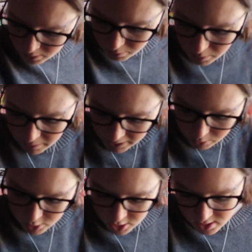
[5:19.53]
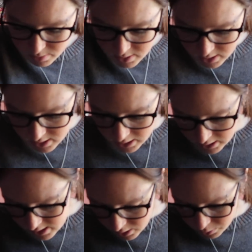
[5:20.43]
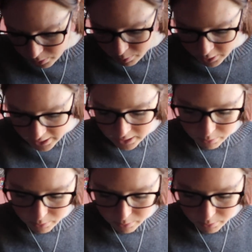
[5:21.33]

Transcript: my bag, which is some of the things that I wanna bring.